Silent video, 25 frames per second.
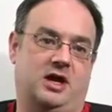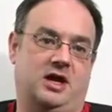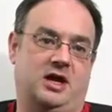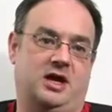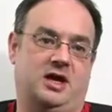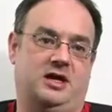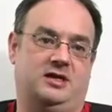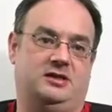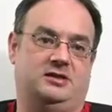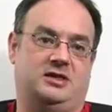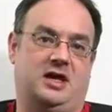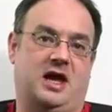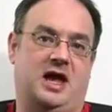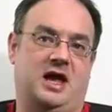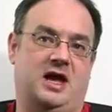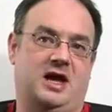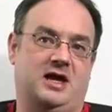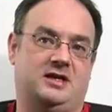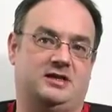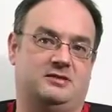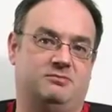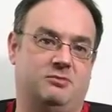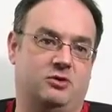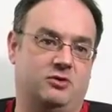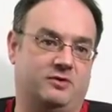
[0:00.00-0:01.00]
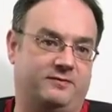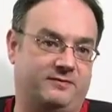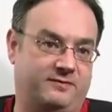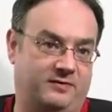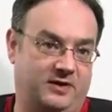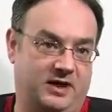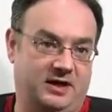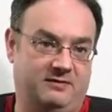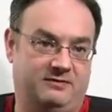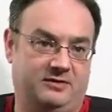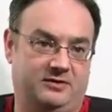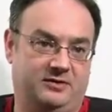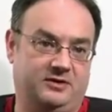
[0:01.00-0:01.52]
and add more
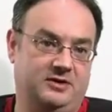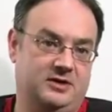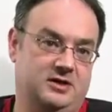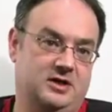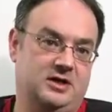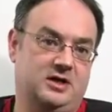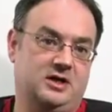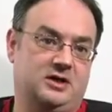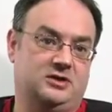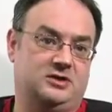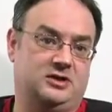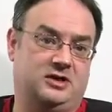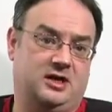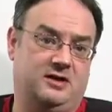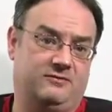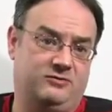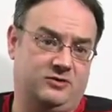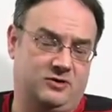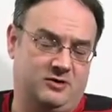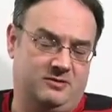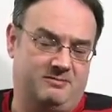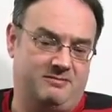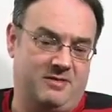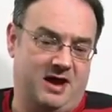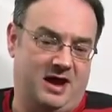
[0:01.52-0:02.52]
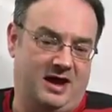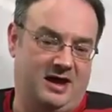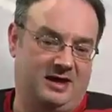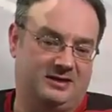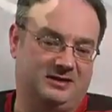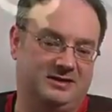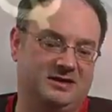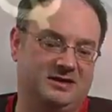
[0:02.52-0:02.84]
flavour to give you a